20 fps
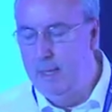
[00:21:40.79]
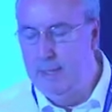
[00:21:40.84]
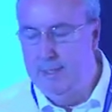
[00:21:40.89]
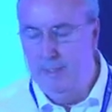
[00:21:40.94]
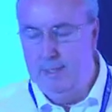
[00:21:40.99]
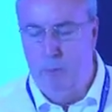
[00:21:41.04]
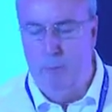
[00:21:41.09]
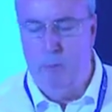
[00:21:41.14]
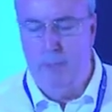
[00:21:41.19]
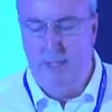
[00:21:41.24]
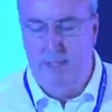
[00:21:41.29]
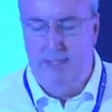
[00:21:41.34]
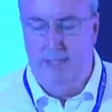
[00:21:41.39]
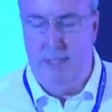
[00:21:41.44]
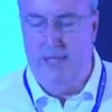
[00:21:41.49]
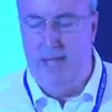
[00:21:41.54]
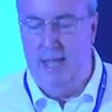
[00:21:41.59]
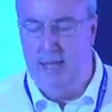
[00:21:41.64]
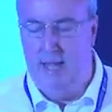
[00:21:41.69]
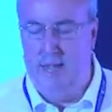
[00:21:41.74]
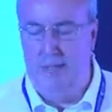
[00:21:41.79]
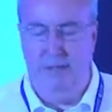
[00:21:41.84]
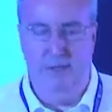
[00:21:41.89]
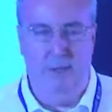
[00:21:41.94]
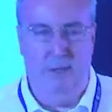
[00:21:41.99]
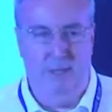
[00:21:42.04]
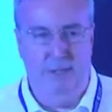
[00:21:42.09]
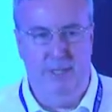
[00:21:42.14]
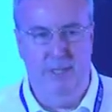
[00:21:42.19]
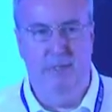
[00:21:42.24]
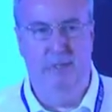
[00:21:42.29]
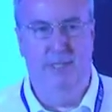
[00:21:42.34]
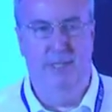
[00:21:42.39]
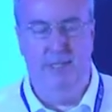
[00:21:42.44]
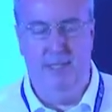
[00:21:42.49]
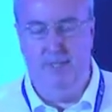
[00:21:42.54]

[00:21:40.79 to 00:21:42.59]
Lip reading: So what are the challenges and opportunities